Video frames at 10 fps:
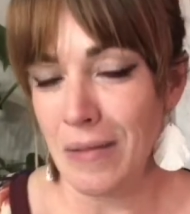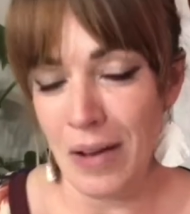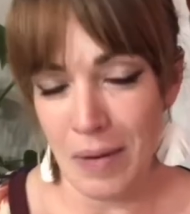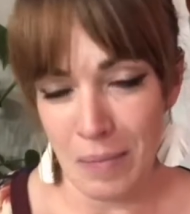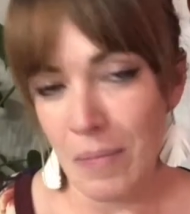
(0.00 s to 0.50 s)

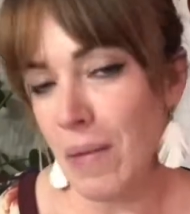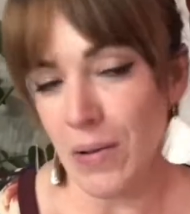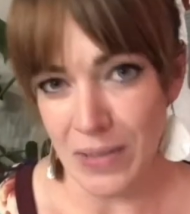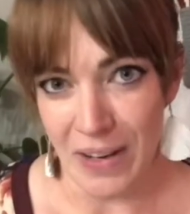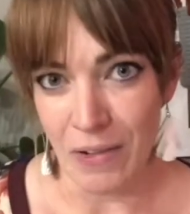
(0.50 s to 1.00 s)

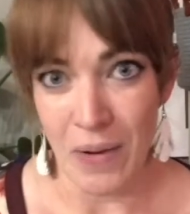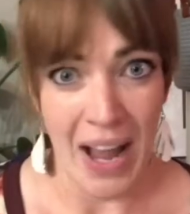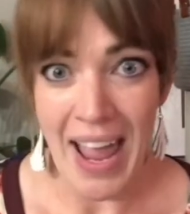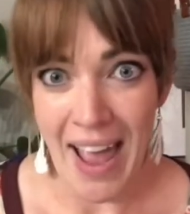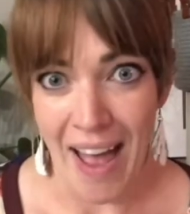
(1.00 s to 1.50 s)
most everyone
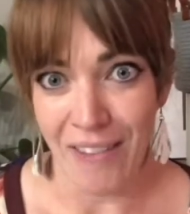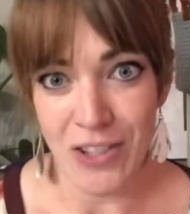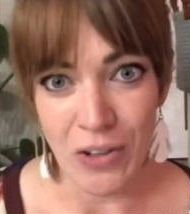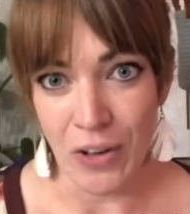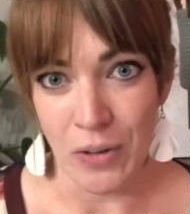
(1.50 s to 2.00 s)
I have
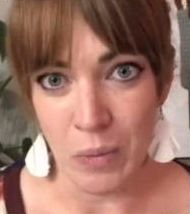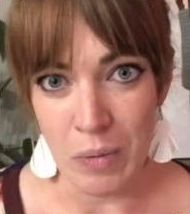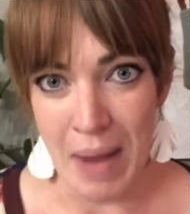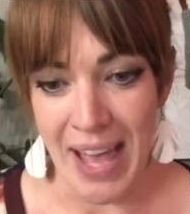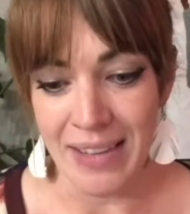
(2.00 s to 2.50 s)
struggled with
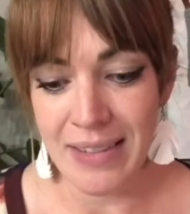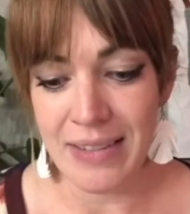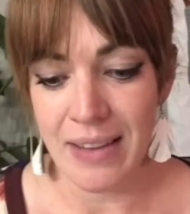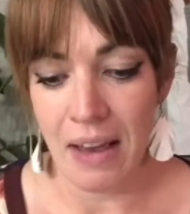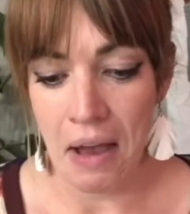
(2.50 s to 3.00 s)
pests.